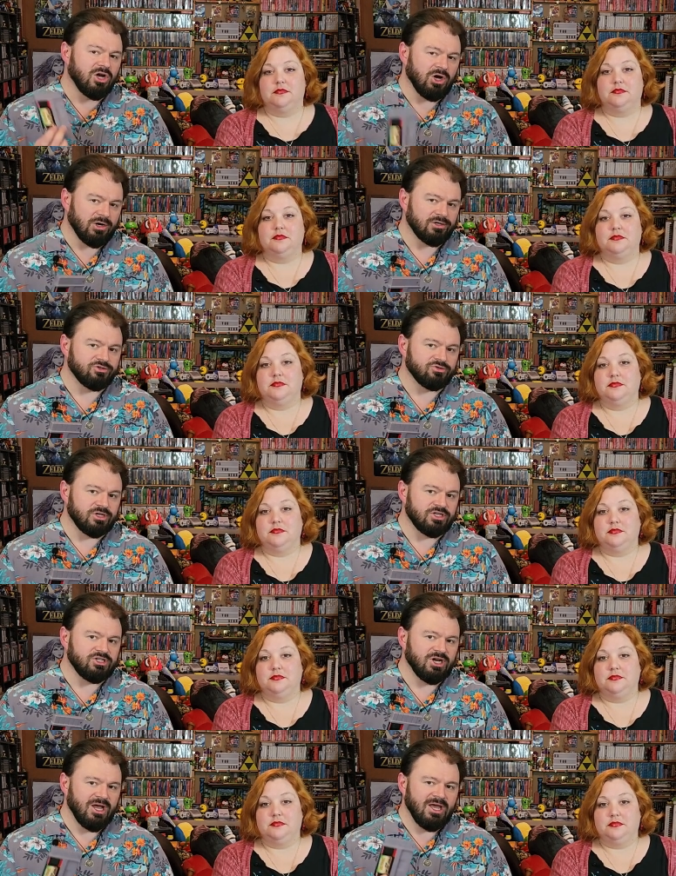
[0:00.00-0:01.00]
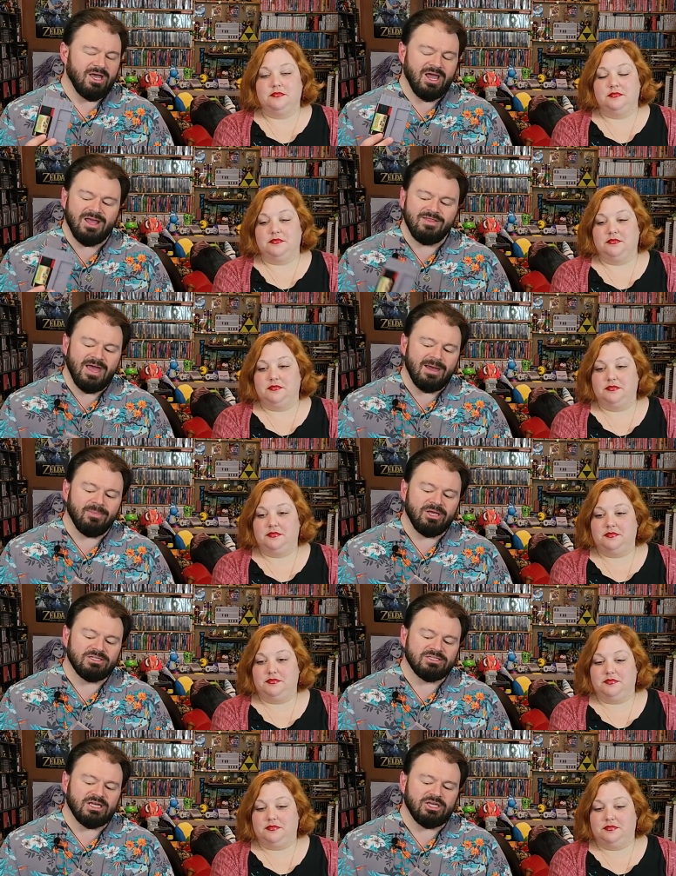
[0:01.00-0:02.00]
Speaker 1: cartridge. And that
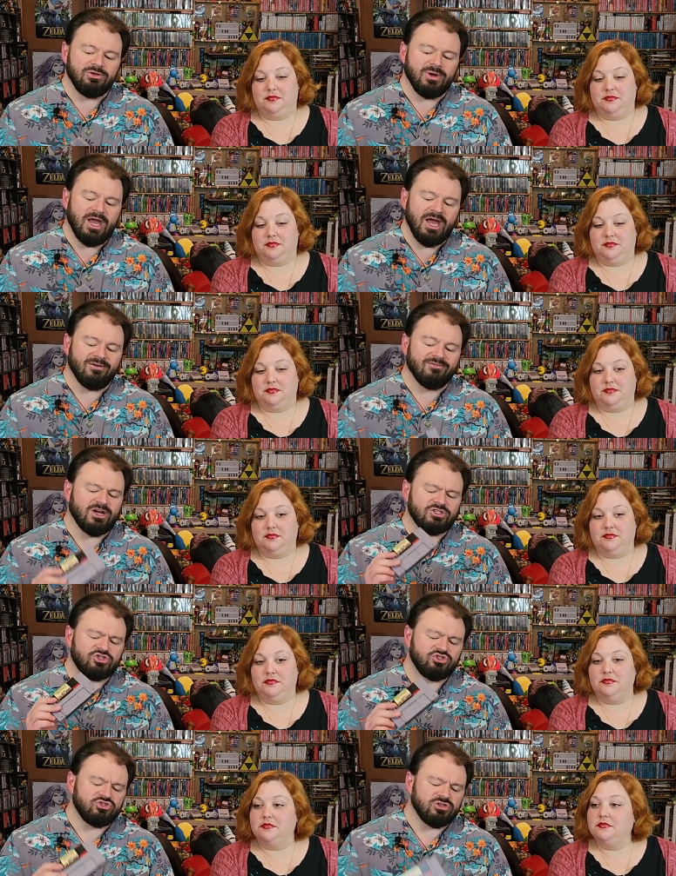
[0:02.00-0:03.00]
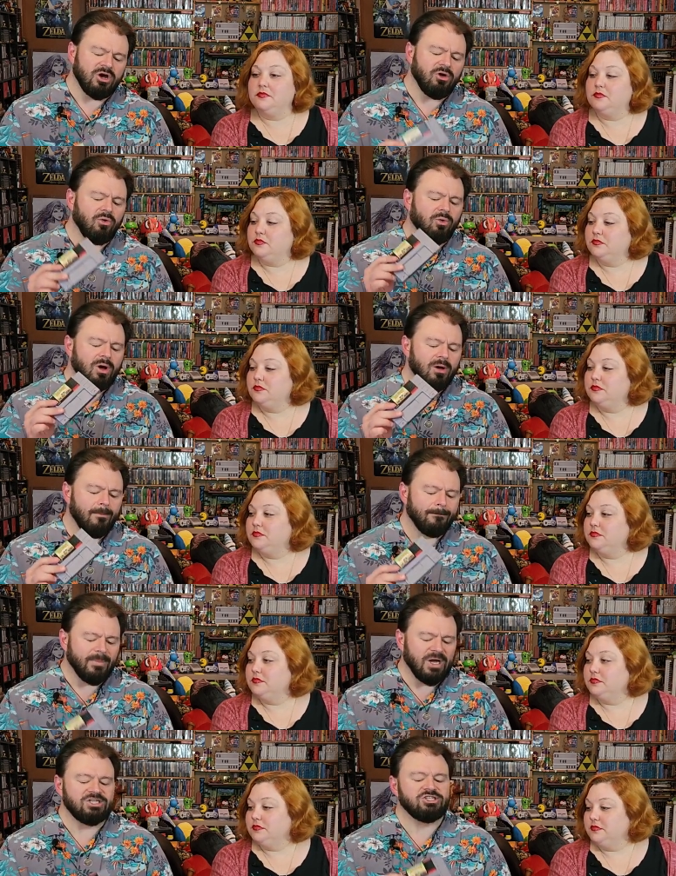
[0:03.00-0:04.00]
means that you have so
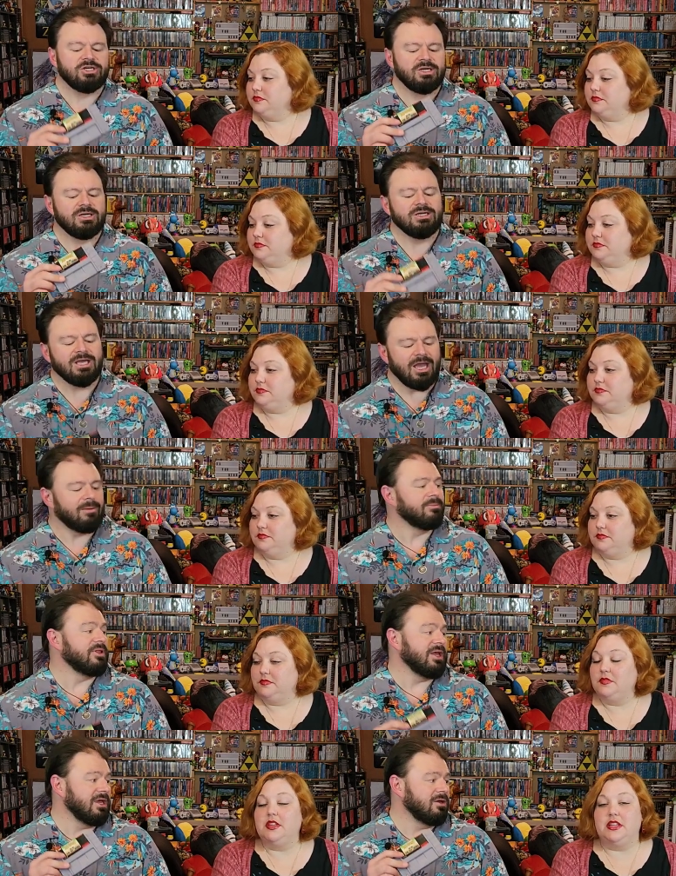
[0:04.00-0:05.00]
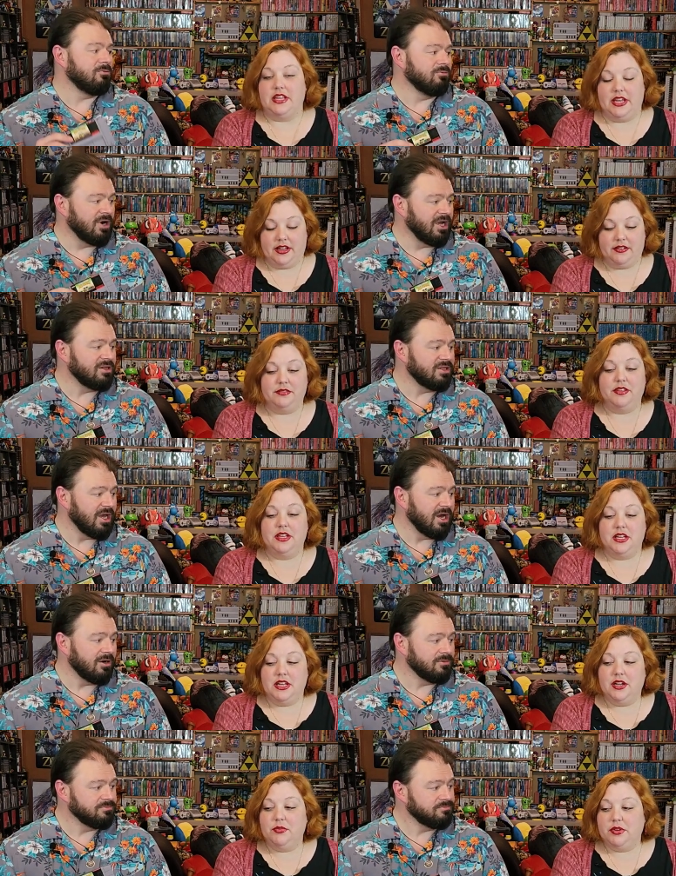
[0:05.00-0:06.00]
much gameplay yeah. right
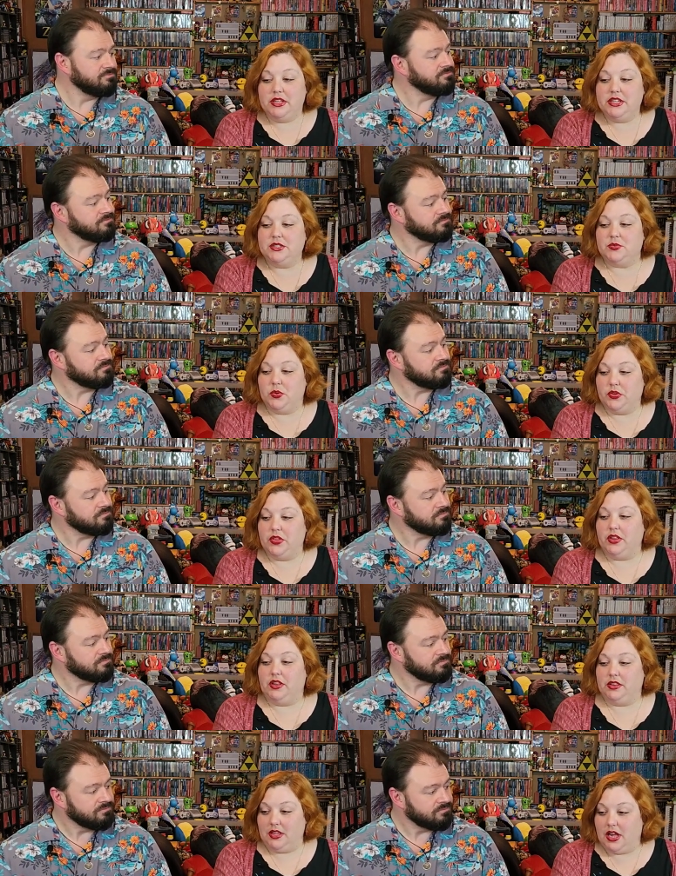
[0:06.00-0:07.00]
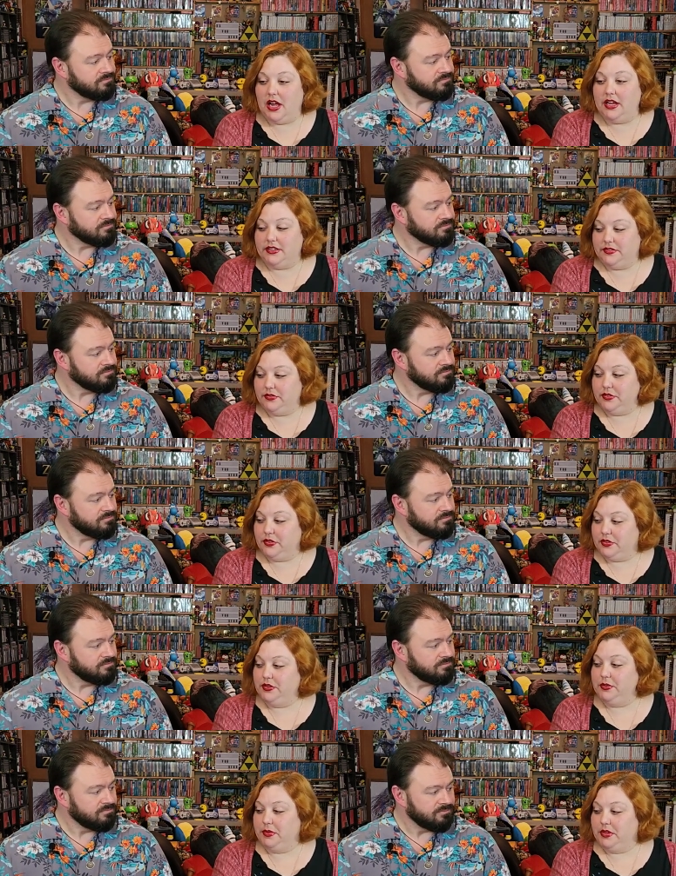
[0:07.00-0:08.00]
there. It
Speaker 2: really is worth a lot for the
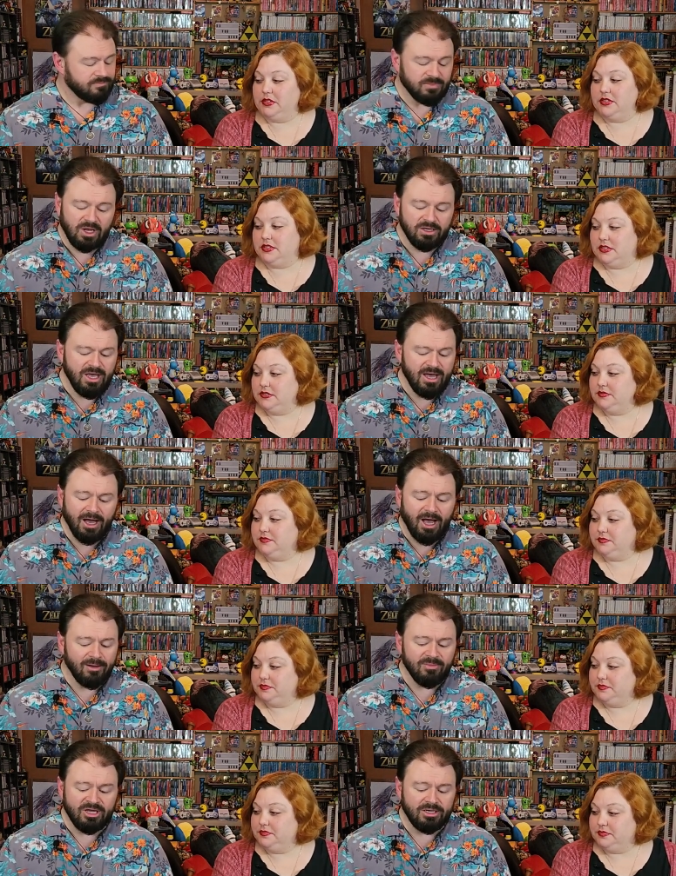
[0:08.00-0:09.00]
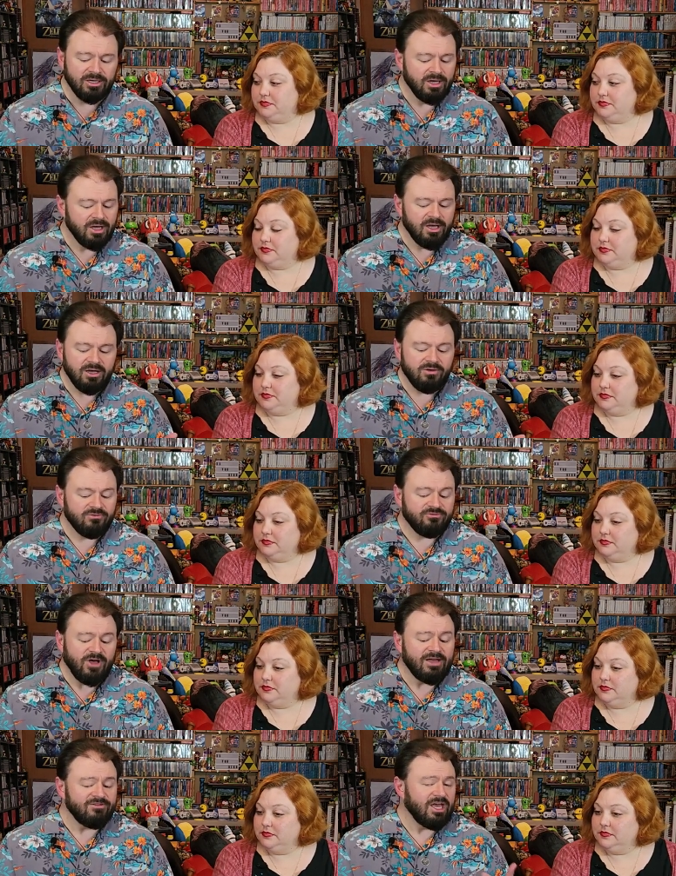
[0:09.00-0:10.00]
30 bucks.
Speaker 1: Yeah, I mean,
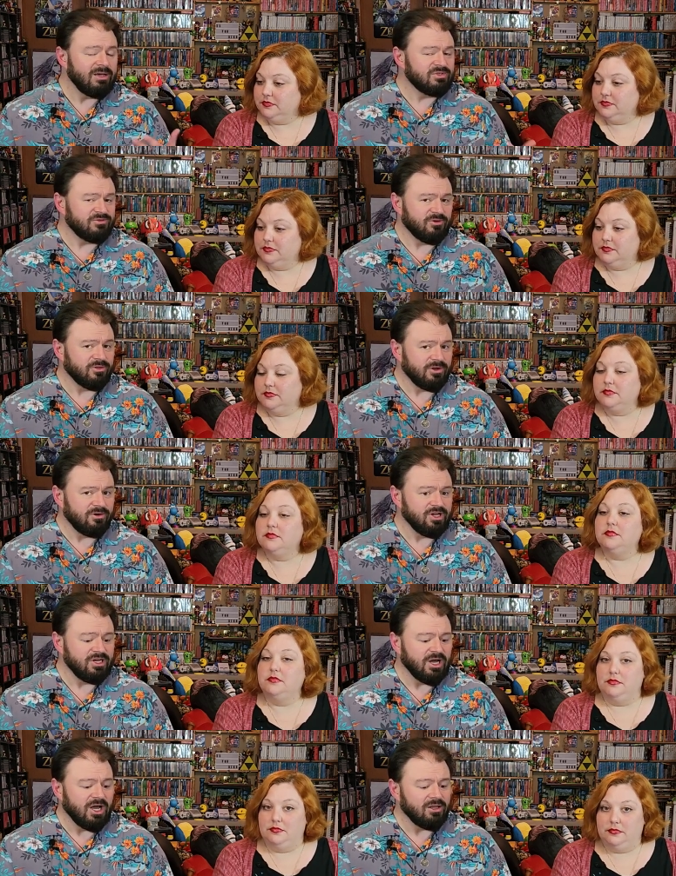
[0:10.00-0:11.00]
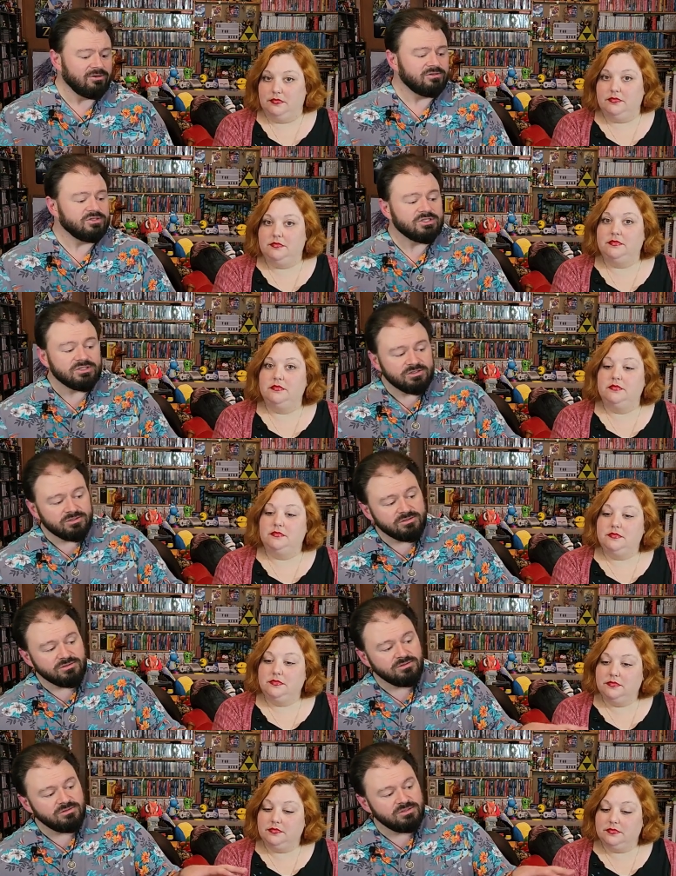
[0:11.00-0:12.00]
five games for $30,